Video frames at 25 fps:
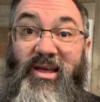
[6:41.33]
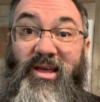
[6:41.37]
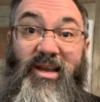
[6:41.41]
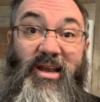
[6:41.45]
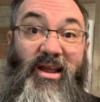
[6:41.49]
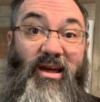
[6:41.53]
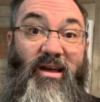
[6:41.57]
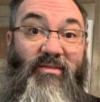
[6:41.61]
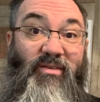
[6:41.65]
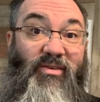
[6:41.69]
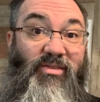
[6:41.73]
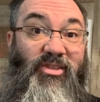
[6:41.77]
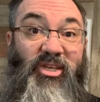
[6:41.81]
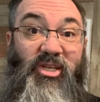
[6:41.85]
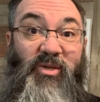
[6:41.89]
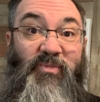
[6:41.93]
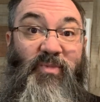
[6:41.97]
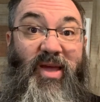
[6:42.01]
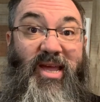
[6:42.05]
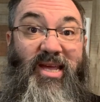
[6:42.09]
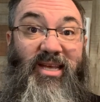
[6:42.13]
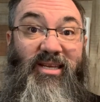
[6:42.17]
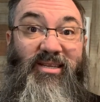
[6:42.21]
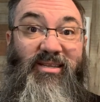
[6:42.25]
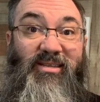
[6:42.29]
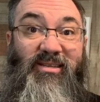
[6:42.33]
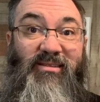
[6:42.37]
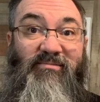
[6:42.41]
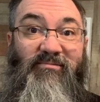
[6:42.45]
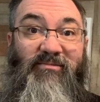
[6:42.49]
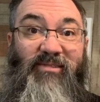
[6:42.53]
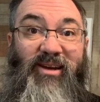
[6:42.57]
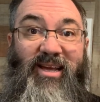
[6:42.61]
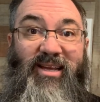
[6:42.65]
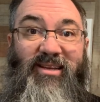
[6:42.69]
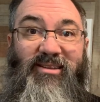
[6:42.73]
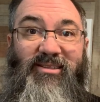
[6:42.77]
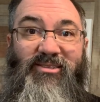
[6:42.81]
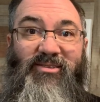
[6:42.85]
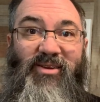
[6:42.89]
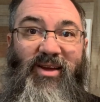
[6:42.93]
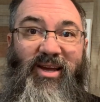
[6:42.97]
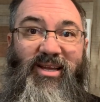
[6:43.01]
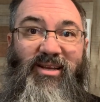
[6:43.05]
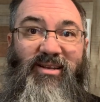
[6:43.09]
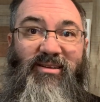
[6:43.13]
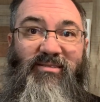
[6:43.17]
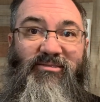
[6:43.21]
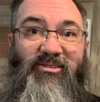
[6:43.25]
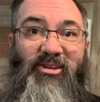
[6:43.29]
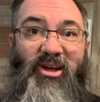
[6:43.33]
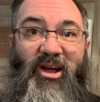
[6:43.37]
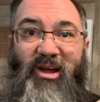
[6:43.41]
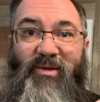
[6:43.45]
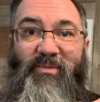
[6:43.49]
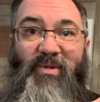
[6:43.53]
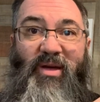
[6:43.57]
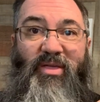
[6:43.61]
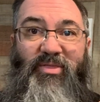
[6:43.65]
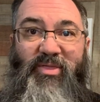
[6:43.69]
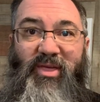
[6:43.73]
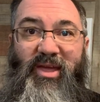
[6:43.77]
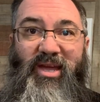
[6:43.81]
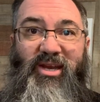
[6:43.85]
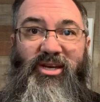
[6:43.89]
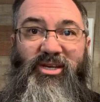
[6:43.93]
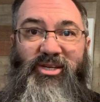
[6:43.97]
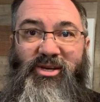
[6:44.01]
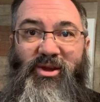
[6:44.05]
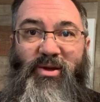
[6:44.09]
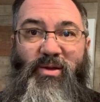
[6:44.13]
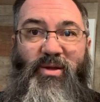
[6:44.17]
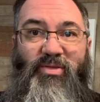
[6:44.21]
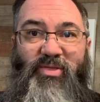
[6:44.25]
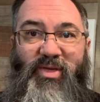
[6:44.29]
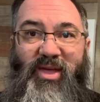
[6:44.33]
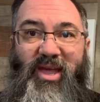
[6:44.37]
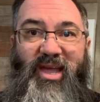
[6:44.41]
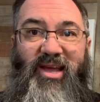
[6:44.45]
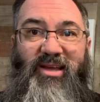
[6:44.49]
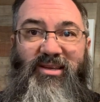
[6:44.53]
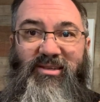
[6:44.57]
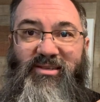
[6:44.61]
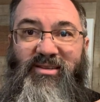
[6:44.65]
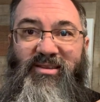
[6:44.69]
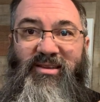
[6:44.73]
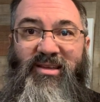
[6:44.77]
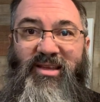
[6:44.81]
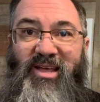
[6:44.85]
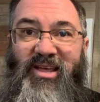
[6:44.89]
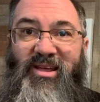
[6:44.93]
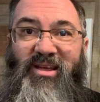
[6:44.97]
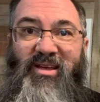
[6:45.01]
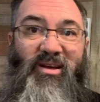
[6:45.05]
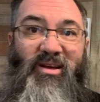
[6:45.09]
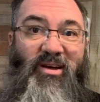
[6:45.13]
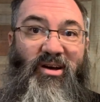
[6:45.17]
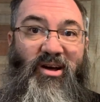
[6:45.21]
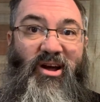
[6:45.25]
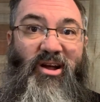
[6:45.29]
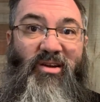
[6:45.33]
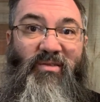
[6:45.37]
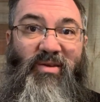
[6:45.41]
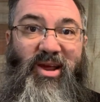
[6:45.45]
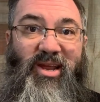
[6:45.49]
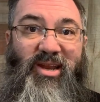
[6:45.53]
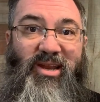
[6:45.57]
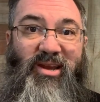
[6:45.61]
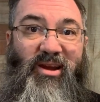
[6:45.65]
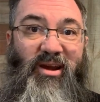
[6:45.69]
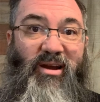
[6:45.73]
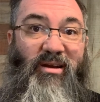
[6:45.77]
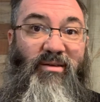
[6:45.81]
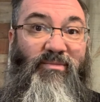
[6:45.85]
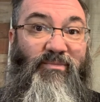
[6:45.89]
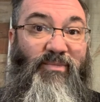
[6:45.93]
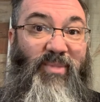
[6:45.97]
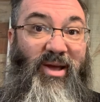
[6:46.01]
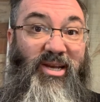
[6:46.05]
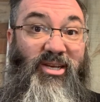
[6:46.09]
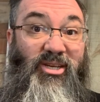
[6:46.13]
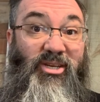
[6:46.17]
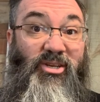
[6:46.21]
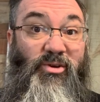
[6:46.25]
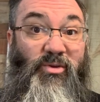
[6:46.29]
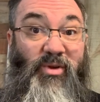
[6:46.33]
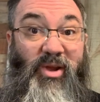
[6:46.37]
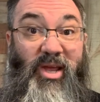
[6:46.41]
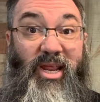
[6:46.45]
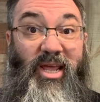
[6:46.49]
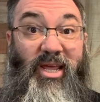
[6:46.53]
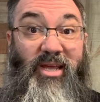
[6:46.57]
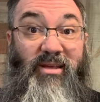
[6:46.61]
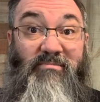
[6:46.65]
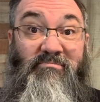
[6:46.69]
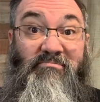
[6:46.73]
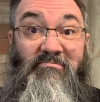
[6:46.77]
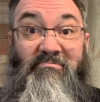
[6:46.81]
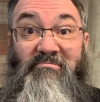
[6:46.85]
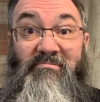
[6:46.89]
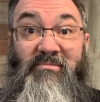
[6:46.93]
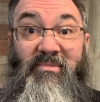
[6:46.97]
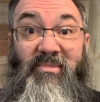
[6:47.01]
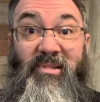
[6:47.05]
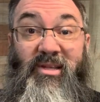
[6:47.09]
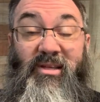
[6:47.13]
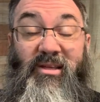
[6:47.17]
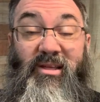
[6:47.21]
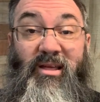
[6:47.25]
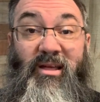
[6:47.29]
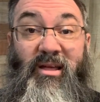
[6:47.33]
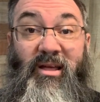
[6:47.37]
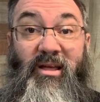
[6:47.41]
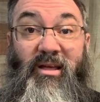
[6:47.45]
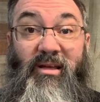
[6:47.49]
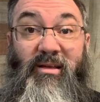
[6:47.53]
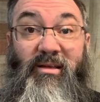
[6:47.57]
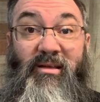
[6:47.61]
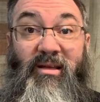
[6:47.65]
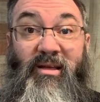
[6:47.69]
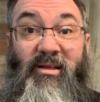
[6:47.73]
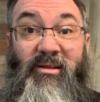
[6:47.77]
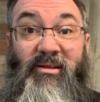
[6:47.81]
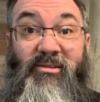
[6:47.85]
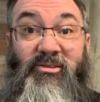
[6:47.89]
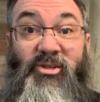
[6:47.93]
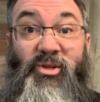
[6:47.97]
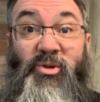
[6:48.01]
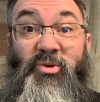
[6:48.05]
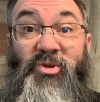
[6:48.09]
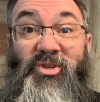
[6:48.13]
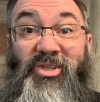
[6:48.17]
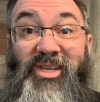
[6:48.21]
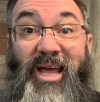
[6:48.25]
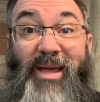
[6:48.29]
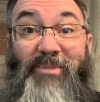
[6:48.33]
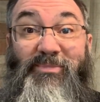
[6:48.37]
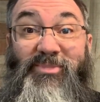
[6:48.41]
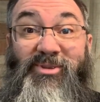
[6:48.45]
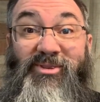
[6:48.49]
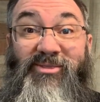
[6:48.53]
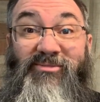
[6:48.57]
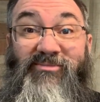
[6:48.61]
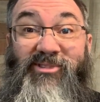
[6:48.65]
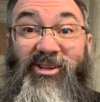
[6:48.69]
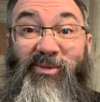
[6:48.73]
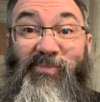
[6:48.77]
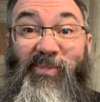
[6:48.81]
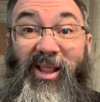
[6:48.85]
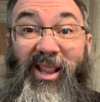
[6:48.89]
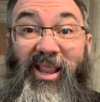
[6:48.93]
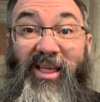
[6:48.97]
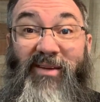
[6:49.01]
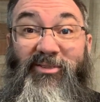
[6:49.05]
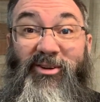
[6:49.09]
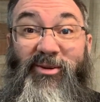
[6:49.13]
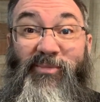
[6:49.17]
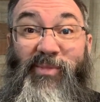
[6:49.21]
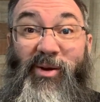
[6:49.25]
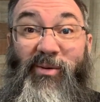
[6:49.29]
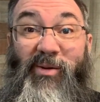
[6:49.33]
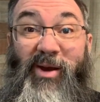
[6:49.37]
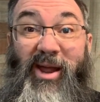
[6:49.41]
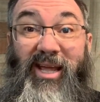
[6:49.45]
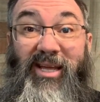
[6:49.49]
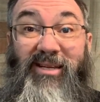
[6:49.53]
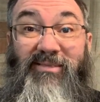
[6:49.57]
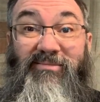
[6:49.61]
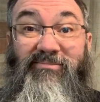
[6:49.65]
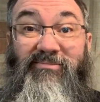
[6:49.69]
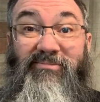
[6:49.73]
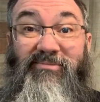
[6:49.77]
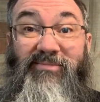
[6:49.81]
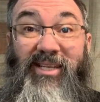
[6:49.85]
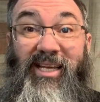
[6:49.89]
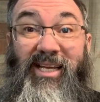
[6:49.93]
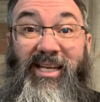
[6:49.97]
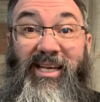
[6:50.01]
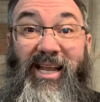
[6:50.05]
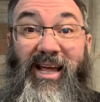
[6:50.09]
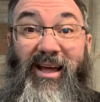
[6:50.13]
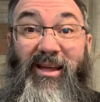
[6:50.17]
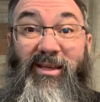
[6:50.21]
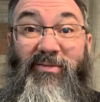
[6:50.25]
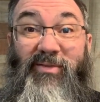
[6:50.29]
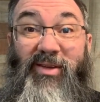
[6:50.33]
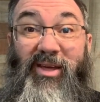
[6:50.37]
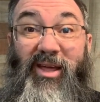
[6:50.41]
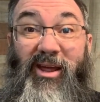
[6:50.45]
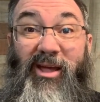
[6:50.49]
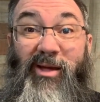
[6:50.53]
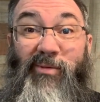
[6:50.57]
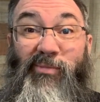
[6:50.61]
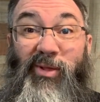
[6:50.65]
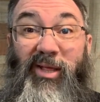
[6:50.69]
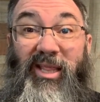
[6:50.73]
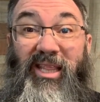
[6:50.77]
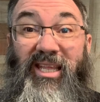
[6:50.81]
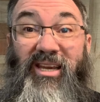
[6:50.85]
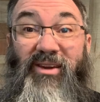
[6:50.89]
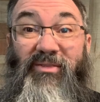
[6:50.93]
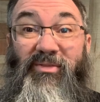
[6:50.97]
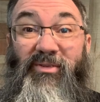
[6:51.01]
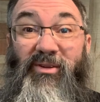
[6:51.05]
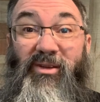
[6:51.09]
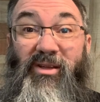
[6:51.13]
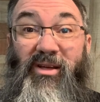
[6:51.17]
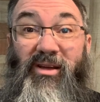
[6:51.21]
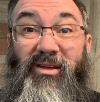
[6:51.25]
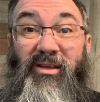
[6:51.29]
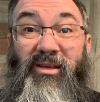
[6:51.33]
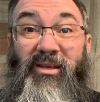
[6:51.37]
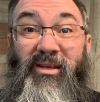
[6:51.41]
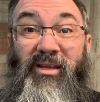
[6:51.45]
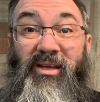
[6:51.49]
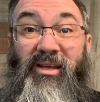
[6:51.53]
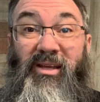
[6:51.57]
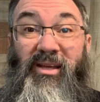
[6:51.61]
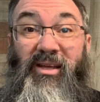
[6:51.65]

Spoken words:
Now I have all this space, right? So I can talk about things, show you things all right here by just creating two steps to my left or my right. And now you've got a completely different look.